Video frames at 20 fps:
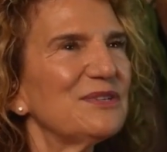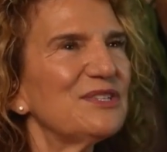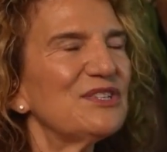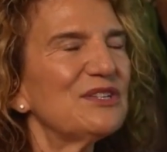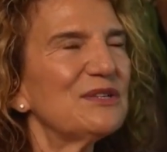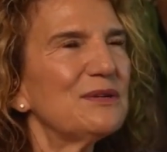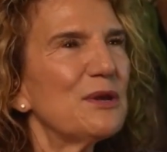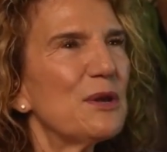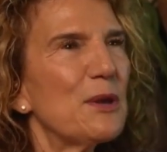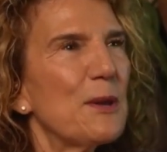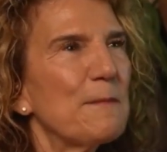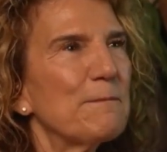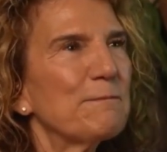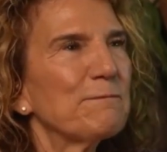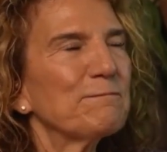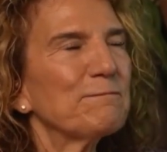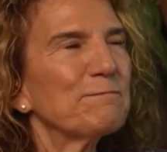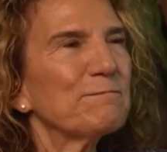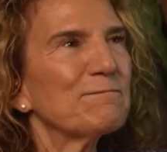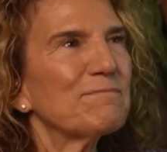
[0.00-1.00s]
think
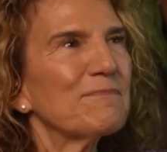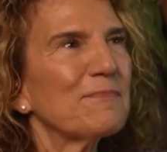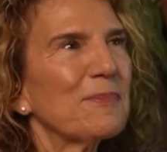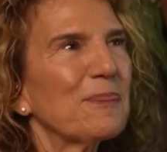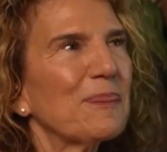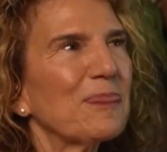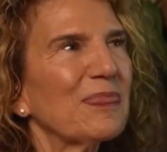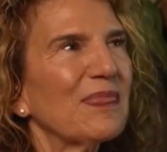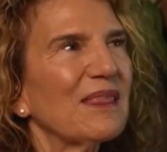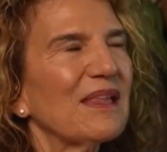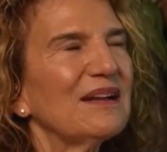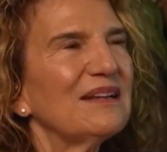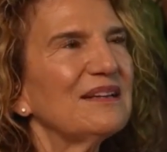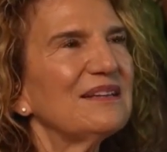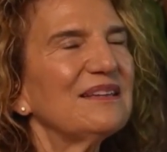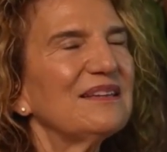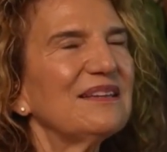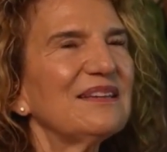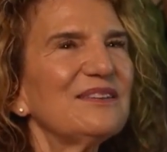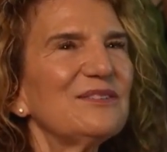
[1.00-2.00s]
you
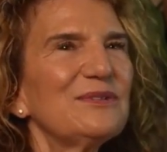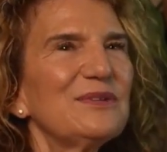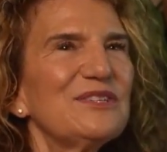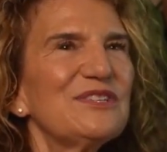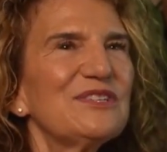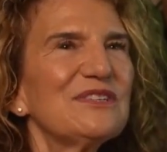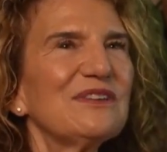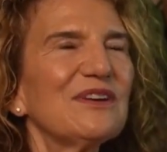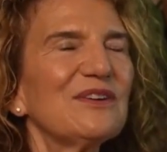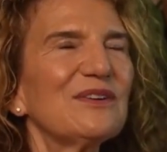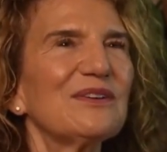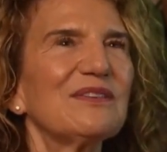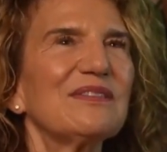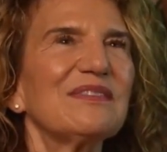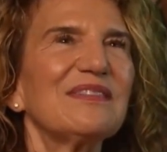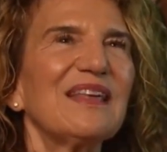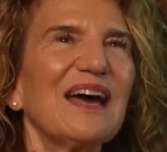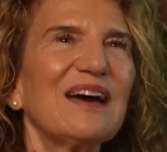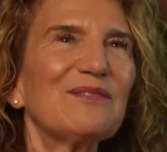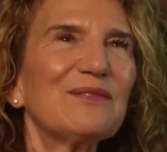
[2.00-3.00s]
think we should go to
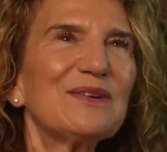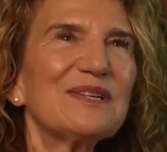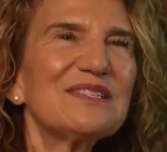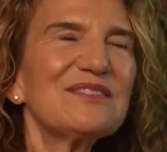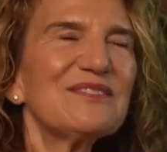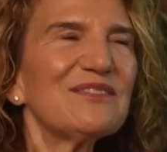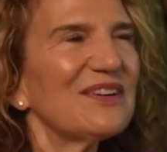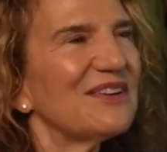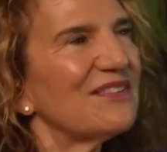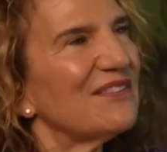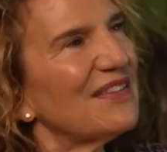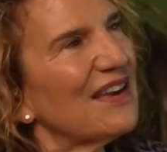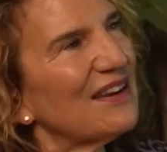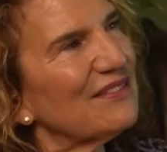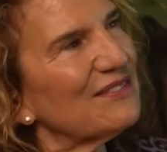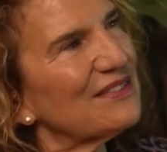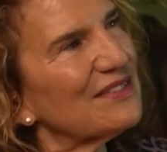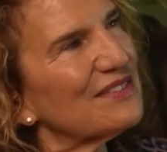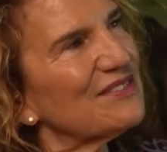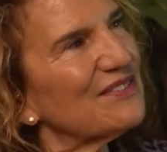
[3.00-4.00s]
that restaurant or that
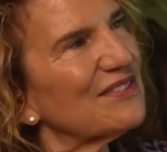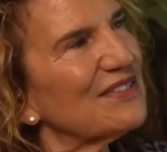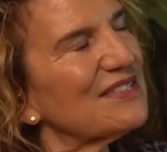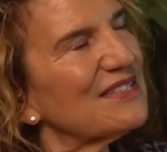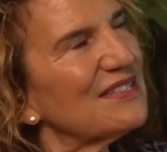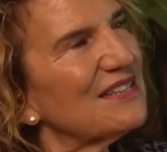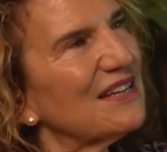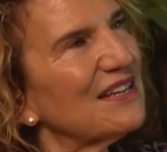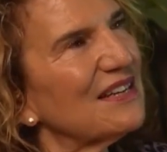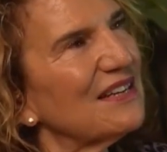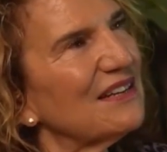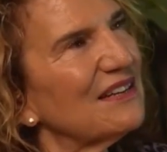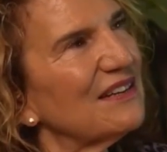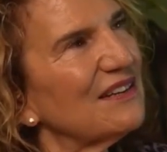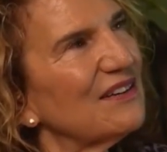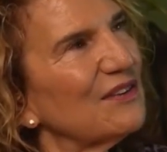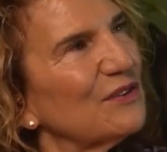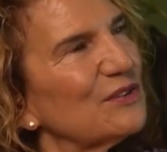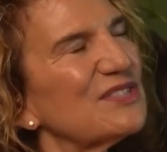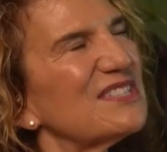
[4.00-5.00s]
restaurant
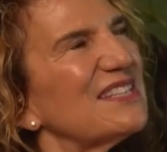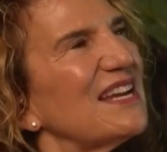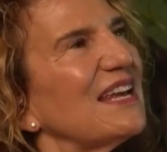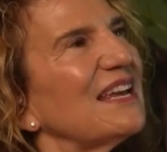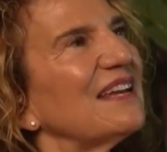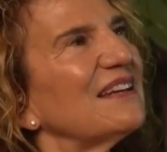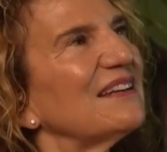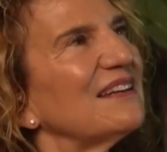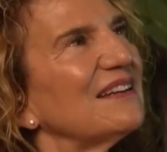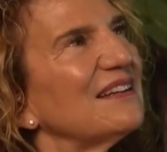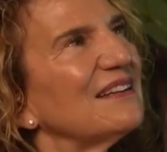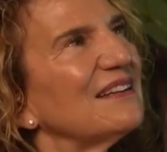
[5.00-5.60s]
tonight? Or stay in?